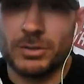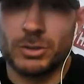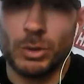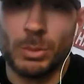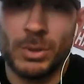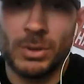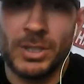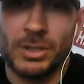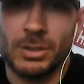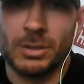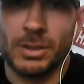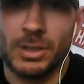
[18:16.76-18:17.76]
found suitable
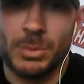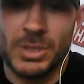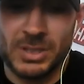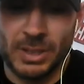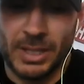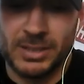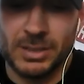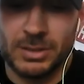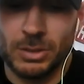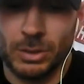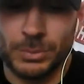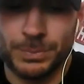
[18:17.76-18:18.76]
and you're going to be selected.
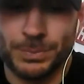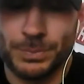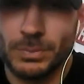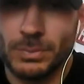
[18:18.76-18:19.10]
So